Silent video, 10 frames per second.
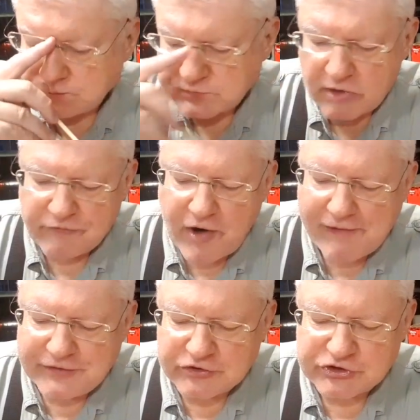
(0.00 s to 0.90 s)
About
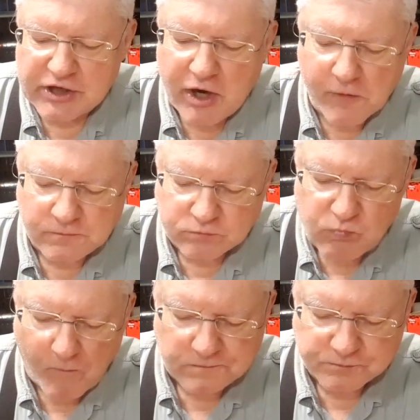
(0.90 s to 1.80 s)
5 years ago,
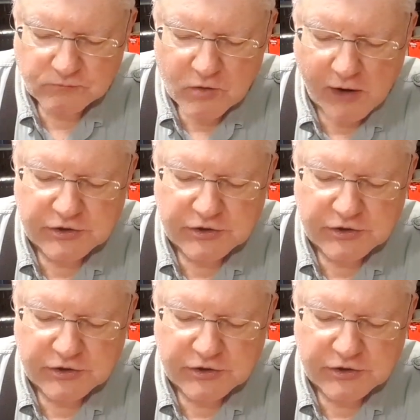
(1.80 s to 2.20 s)
a